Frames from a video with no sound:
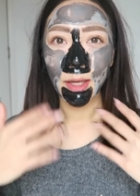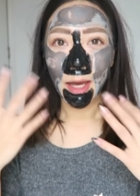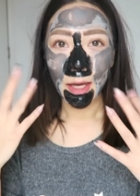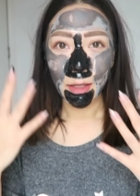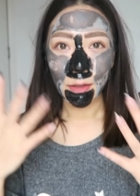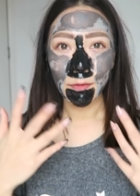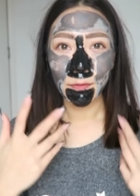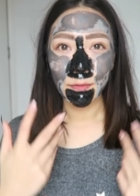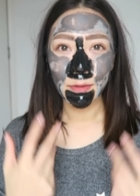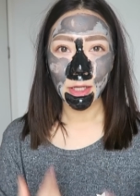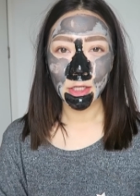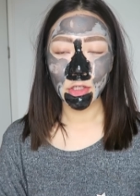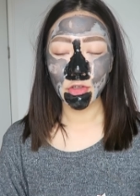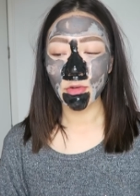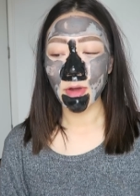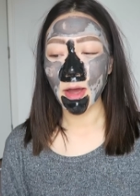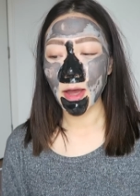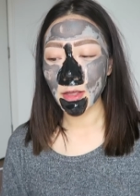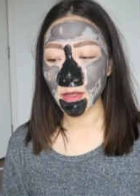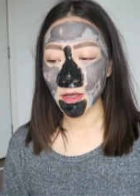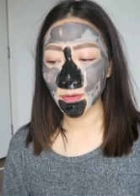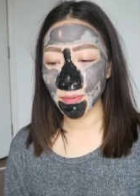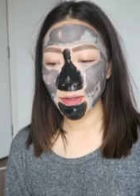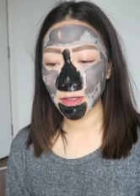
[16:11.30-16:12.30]
kind of like
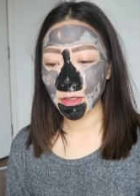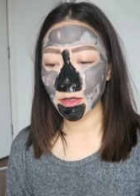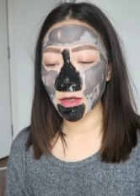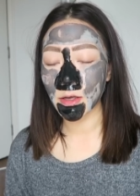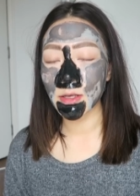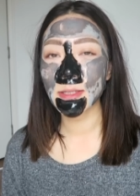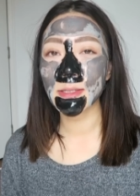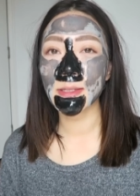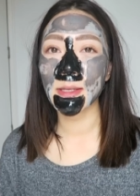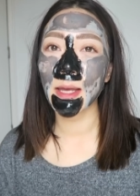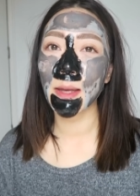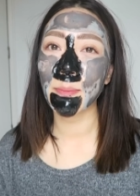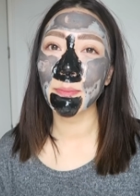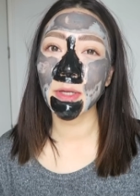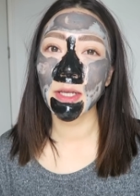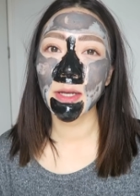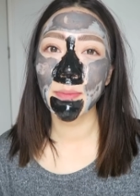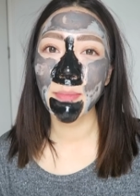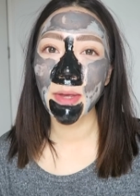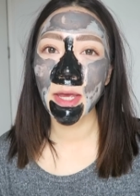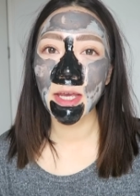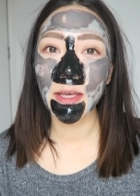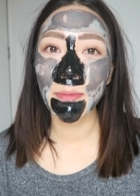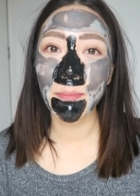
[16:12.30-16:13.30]
dry up and also I'm
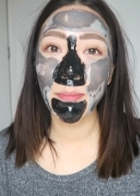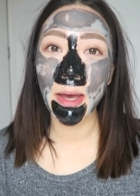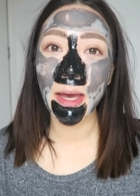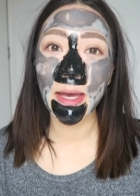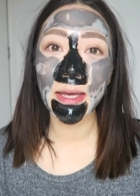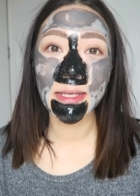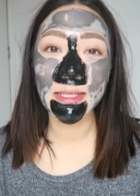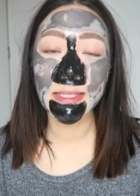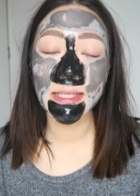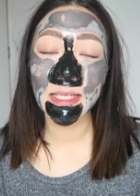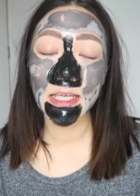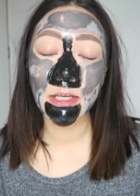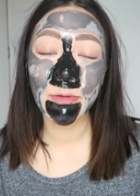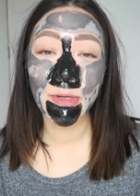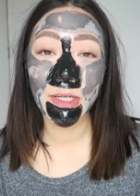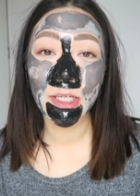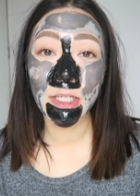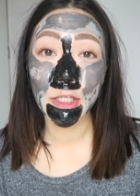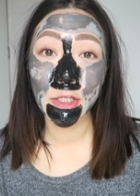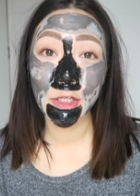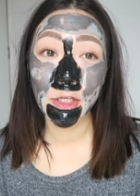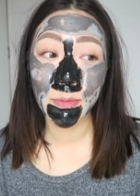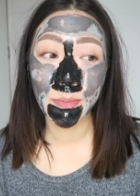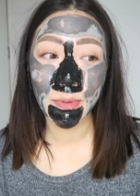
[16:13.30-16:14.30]
gonna make my
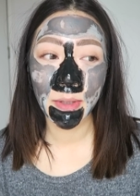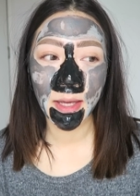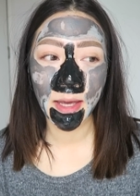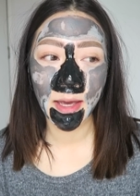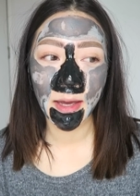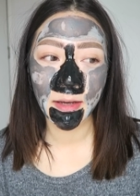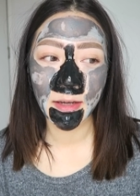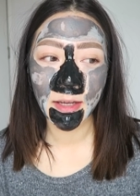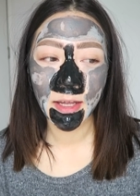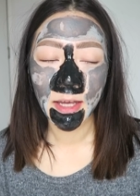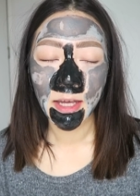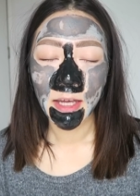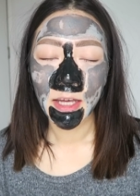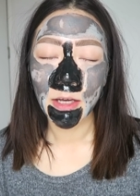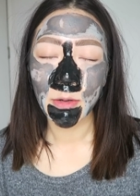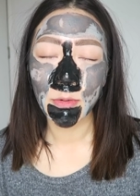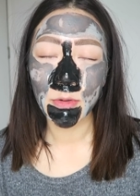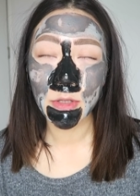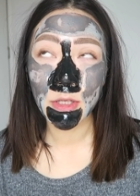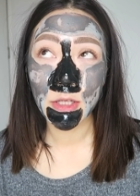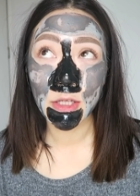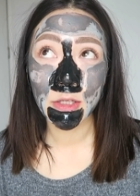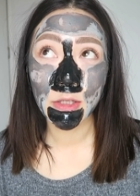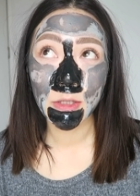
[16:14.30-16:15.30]
seaweed soup again it
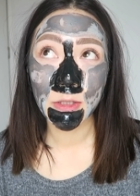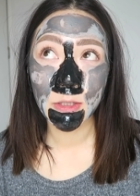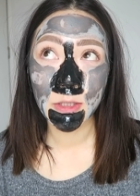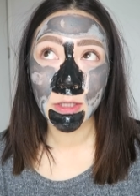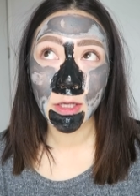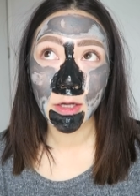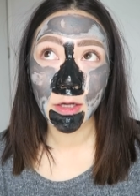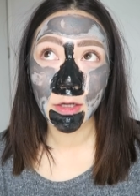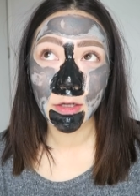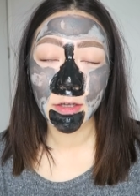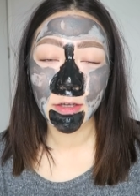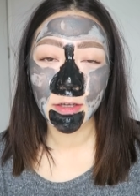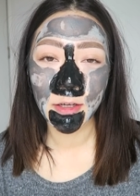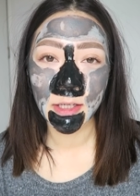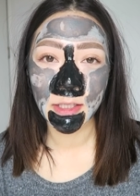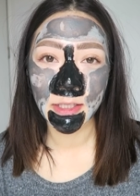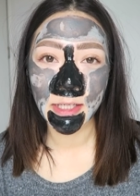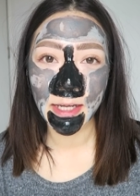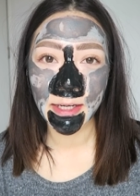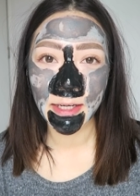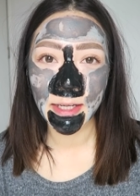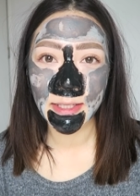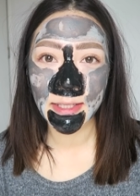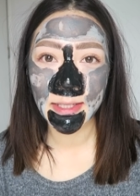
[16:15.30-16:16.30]
was so
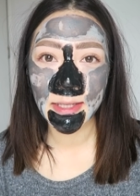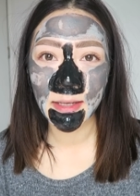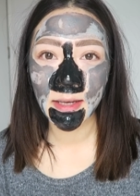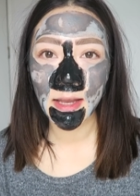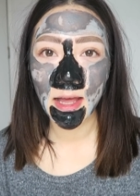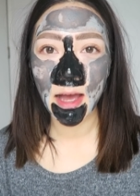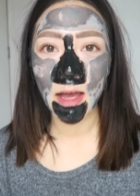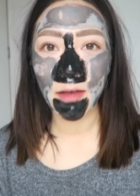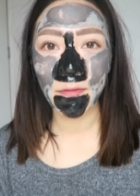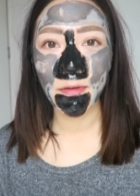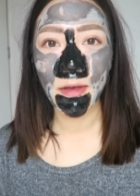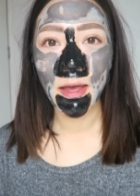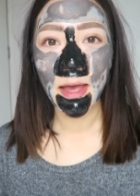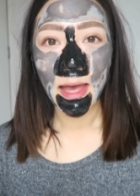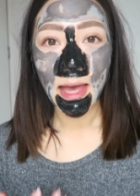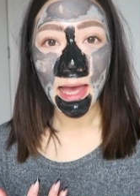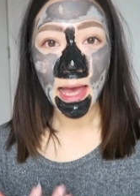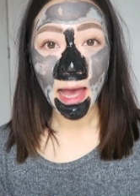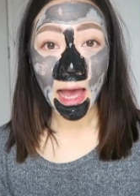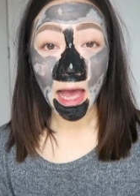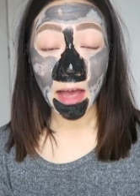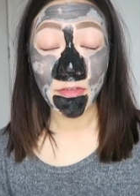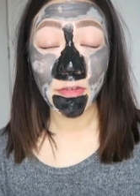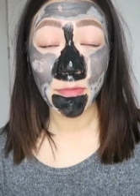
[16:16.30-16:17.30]
good and I still have
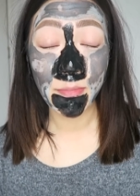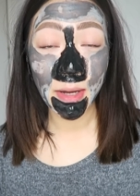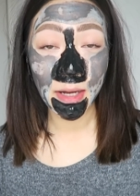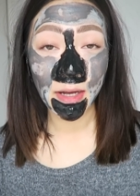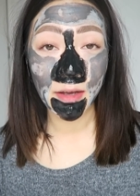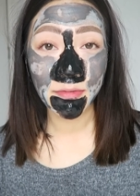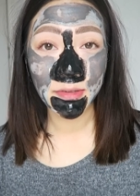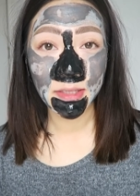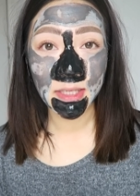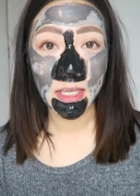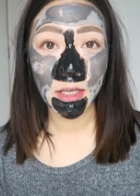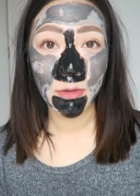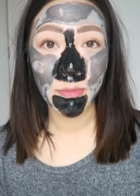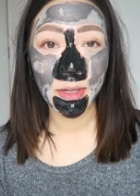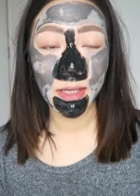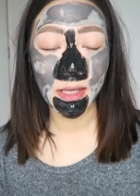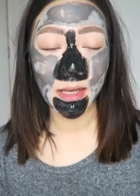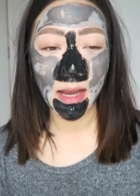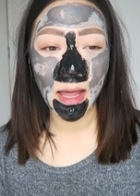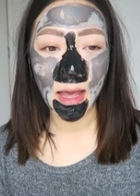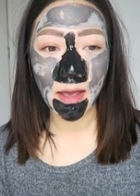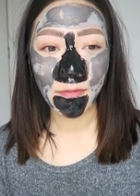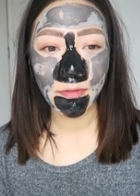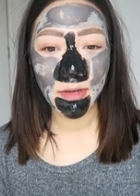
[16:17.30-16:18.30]
half a bag of
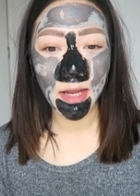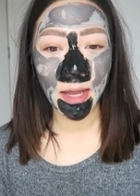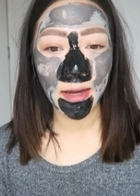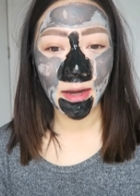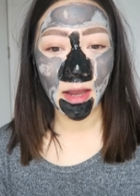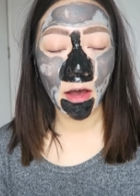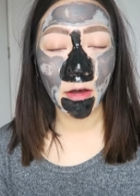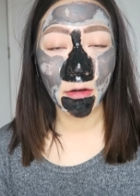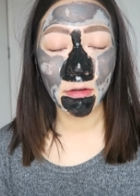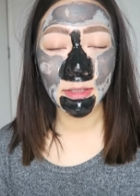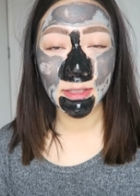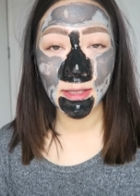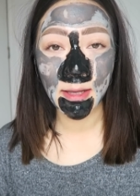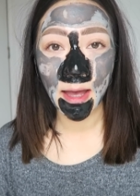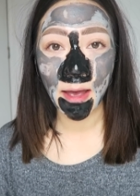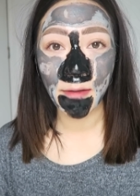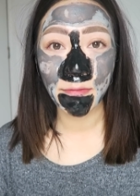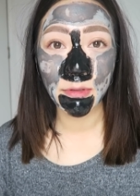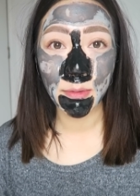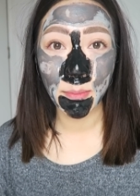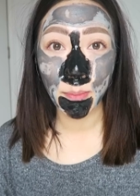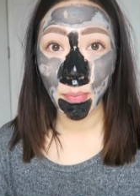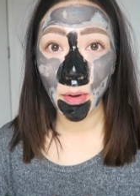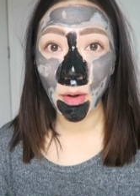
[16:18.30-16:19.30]
seaweed left and I also
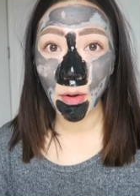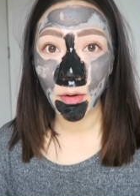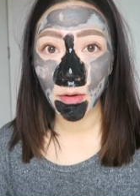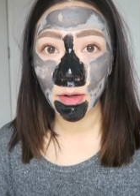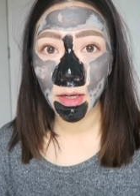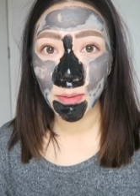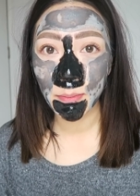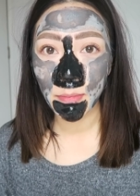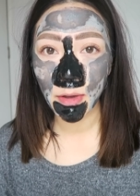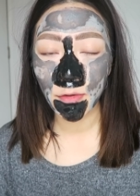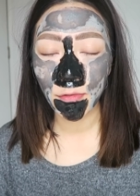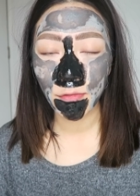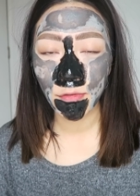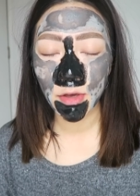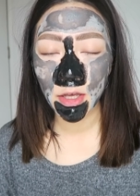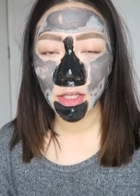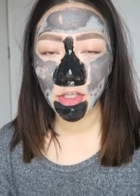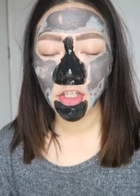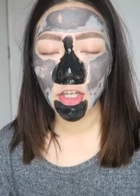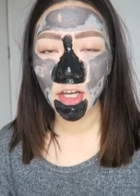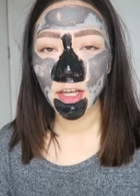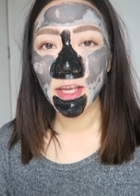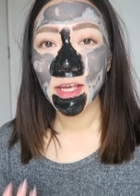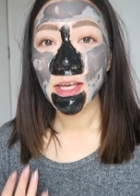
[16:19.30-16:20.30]
have some pork in my
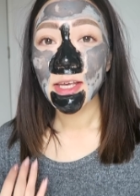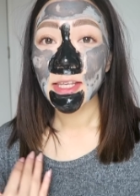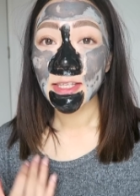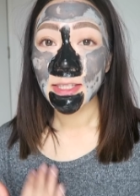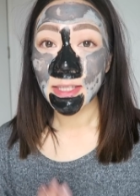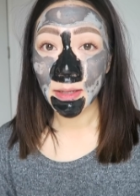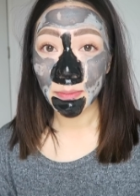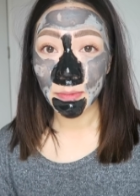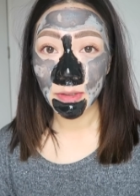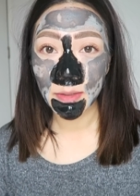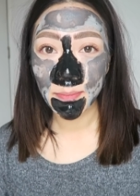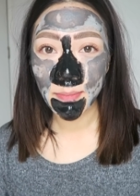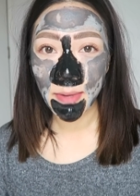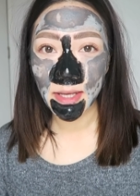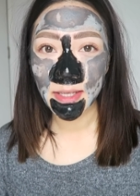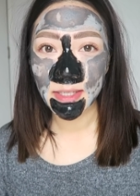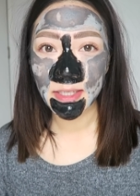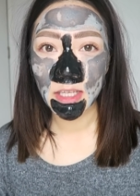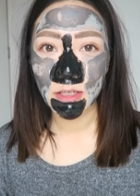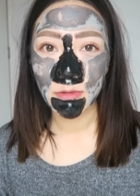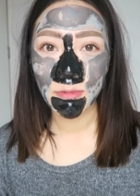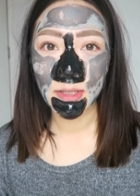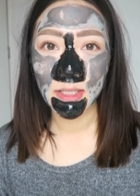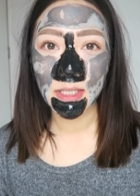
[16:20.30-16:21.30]
fridge so I'm gonna make
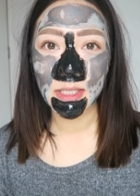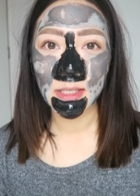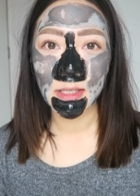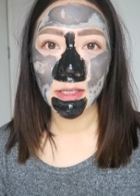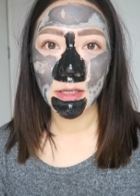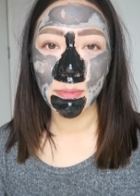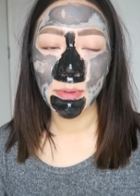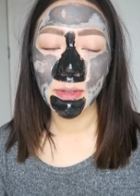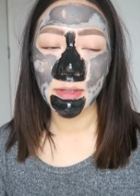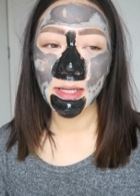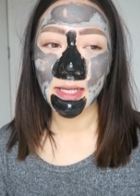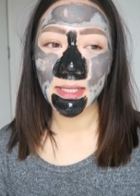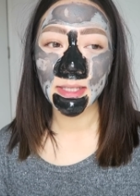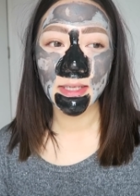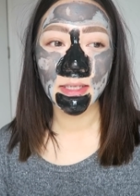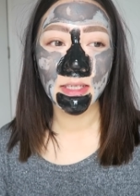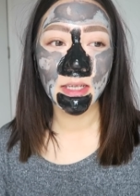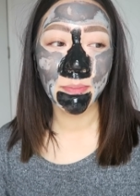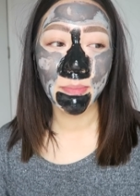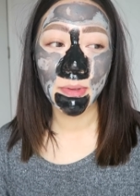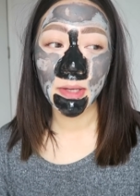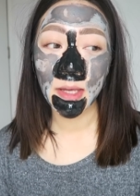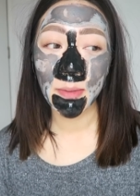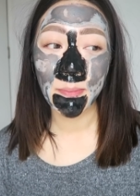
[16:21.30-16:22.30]
seaweed soup and that's
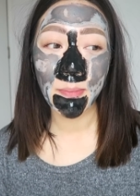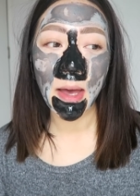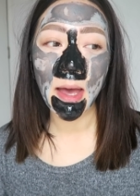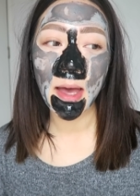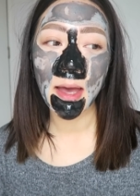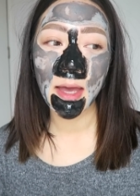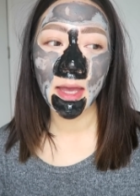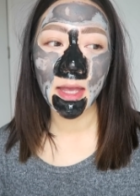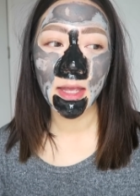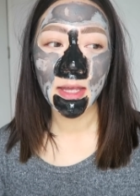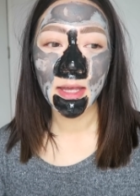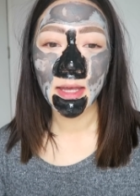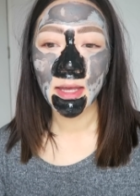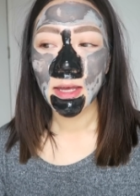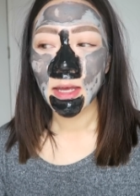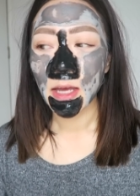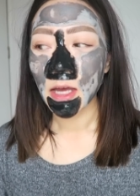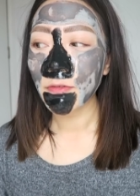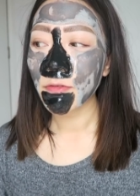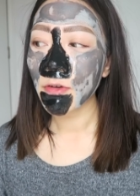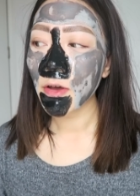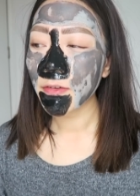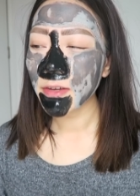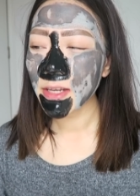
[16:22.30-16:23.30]
gonna be my
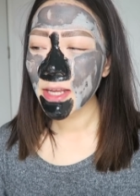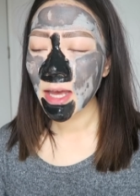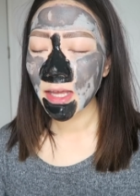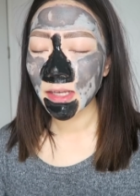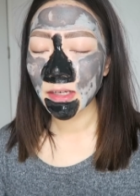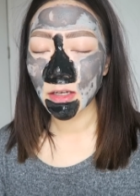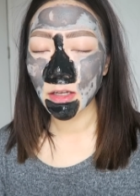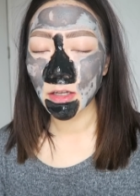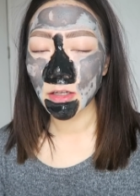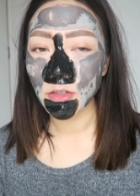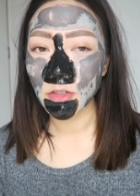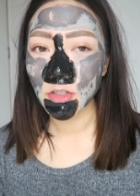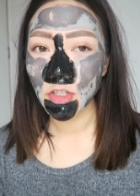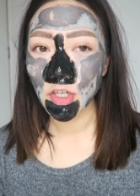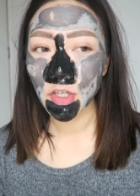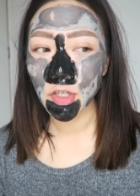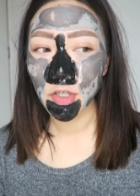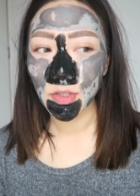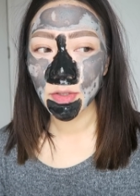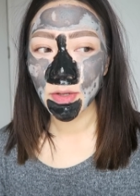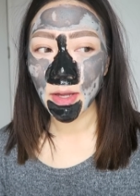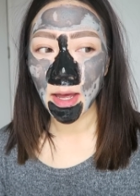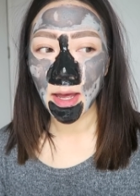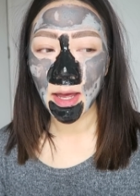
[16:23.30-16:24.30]
I've already had
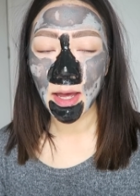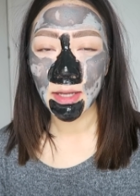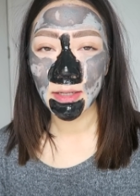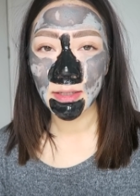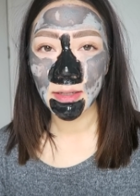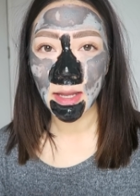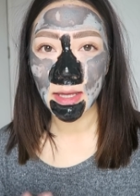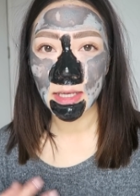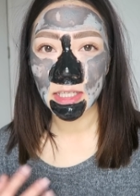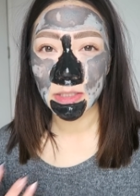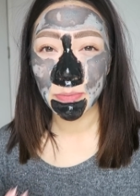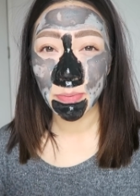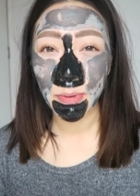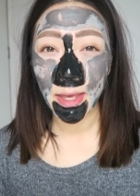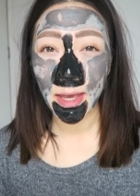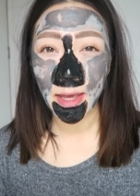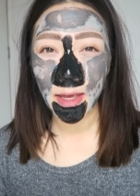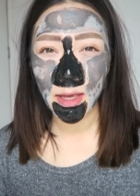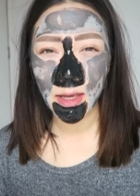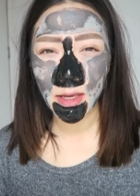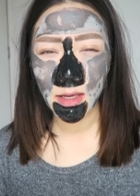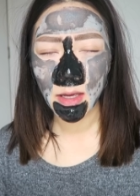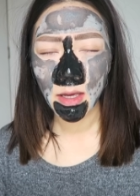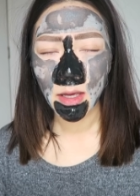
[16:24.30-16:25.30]
lunch I had like
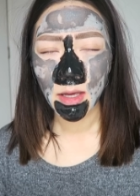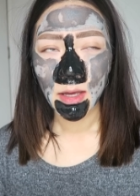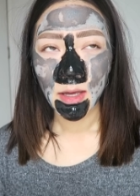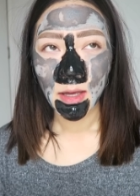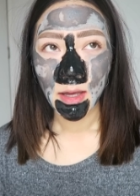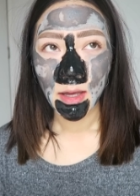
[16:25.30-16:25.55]
spaghetti